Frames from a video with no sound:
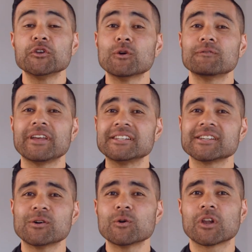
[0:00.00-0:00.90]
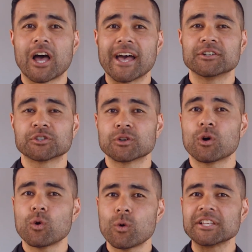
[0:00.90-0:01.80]
Your vendor or client should
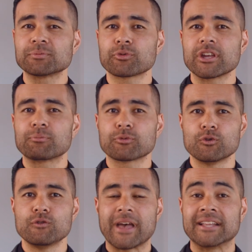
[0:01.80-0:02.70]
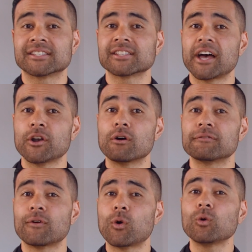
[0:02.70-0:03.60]
always pre-approve and sign
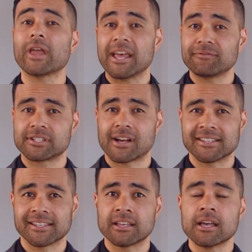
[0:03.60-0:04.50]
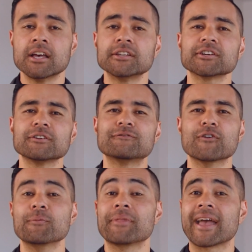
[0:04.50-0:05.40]
off all advertising to
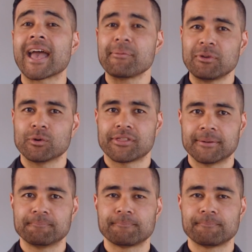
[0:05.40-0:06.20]
confirm they are happy with it.